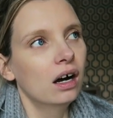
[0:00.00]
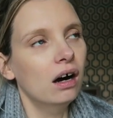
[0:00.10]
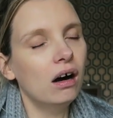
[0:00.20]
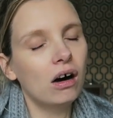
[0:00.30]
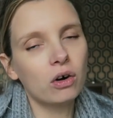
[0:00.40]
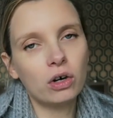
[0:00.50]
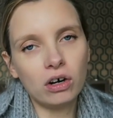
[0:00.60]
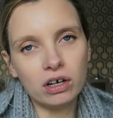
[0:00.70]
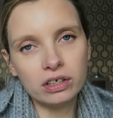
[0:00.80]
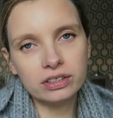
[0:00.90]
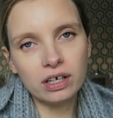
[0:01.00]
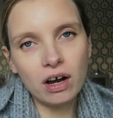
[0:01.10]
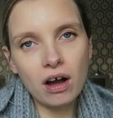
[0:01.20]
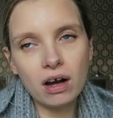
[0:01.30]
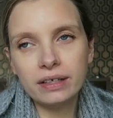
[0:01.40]
oh God,
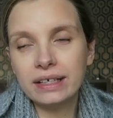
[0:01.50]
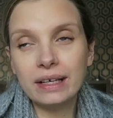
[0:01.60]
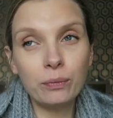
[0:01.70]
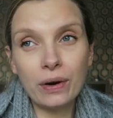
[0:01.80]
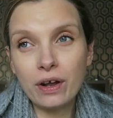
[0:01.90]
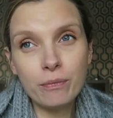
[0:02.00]
when